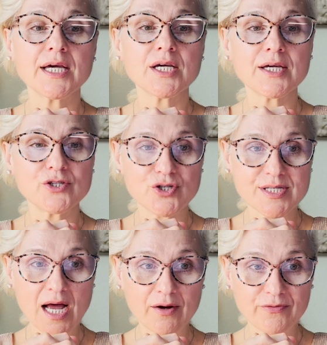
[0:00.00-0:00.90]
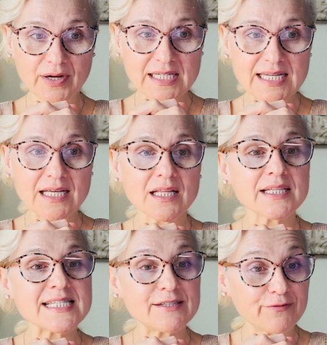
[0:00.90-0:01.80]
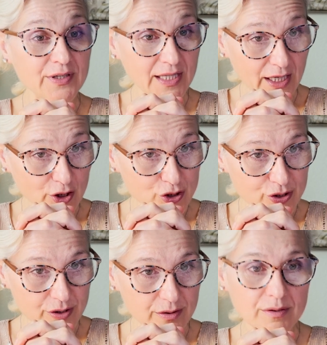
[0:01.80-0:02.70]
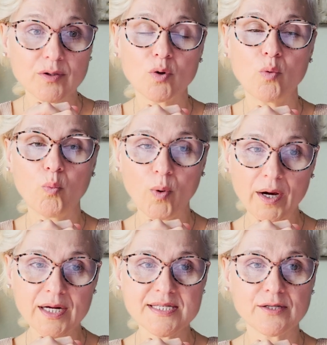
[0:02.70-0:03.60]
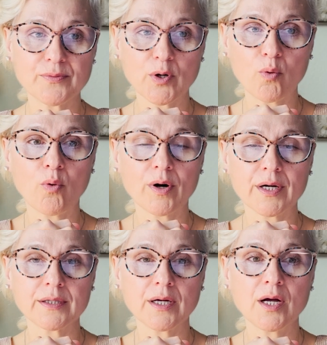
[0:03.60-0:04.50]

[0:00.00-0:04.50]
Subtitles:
It's just affecting classification. Where is it recorded?